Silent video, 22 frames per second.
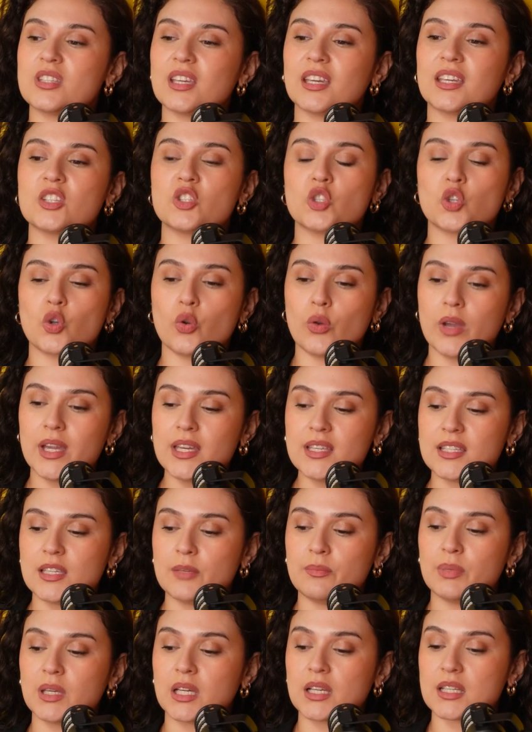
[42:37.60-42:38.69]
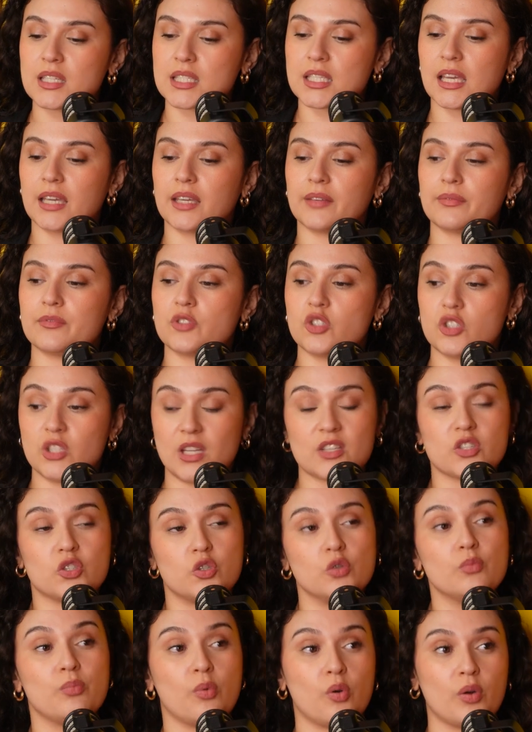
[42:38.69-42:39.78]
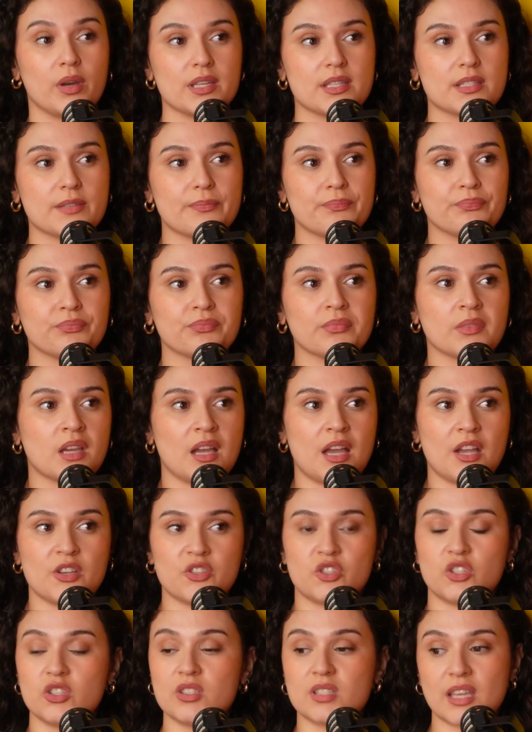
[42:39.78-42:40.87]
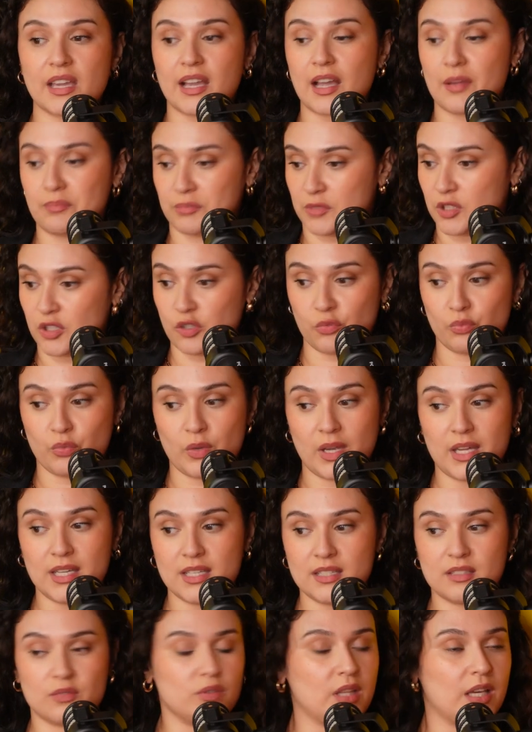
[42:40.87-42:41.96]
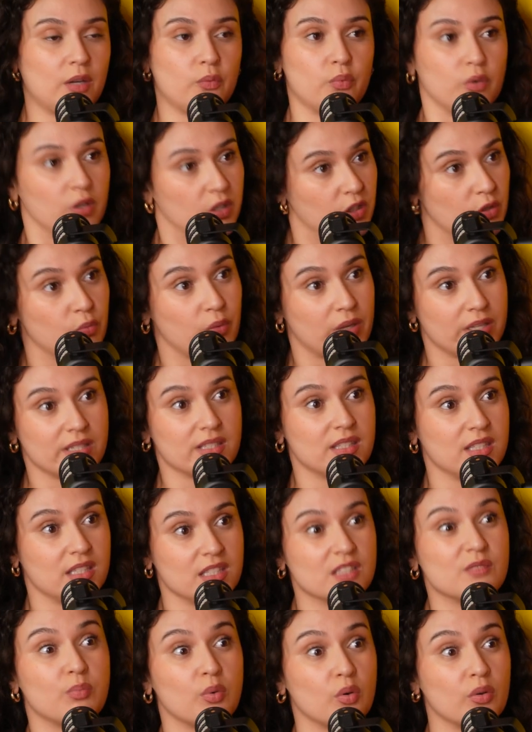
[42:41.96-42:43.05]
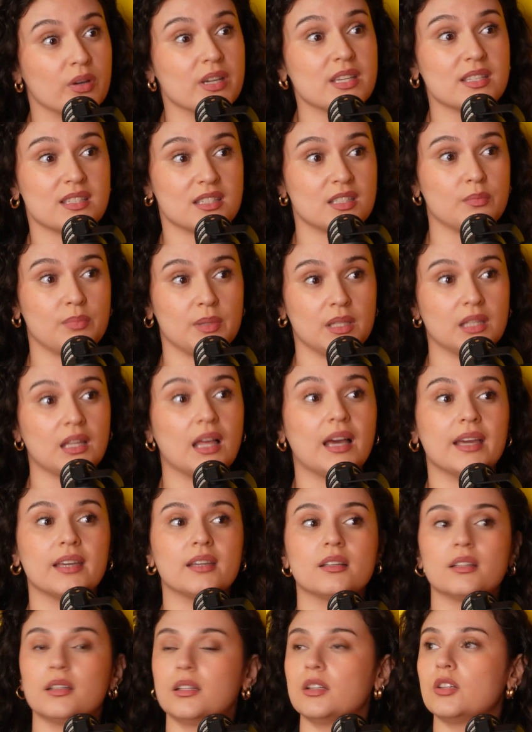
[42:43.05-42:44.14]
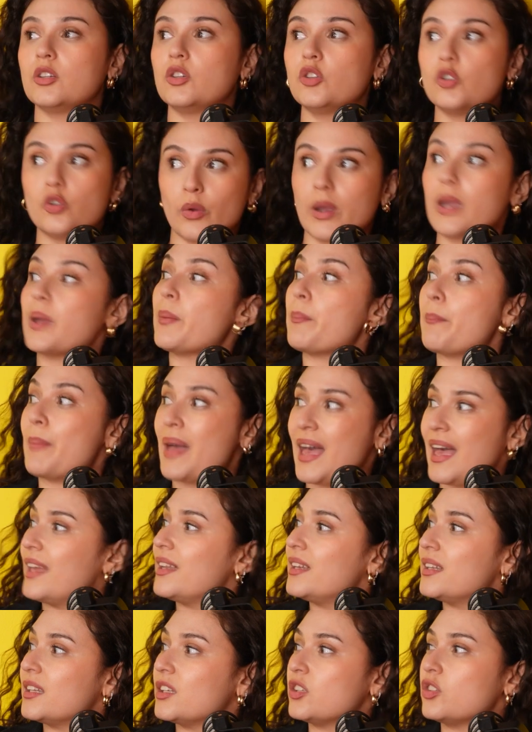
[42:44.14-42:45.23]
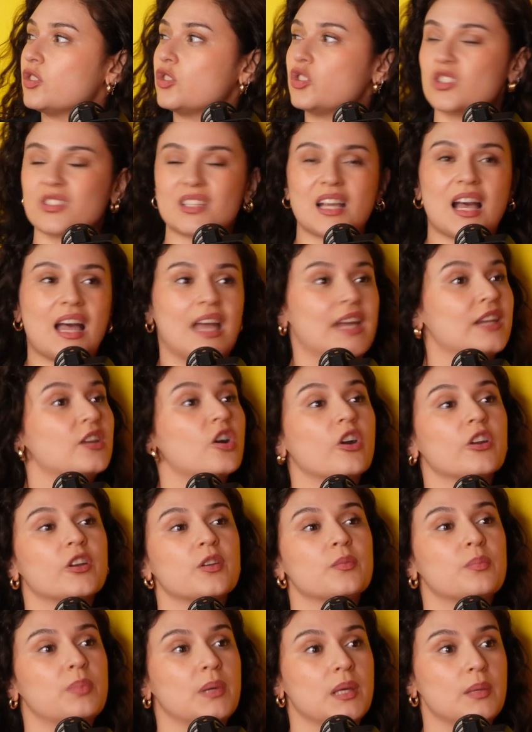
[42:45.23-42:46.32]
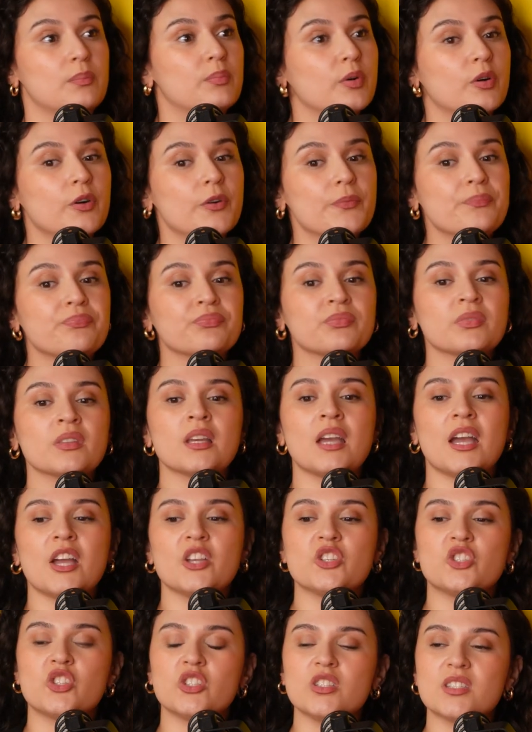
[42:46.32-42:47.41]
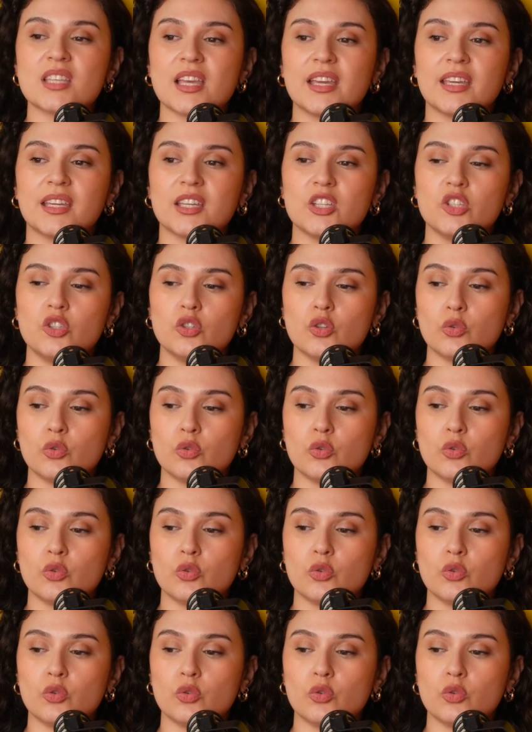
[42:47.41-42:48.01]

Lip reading: like, it's crazy because like she has 2 boys. And she's like, we're gonna raise these boys to be like great men and just kind-hearted people. And she's like, and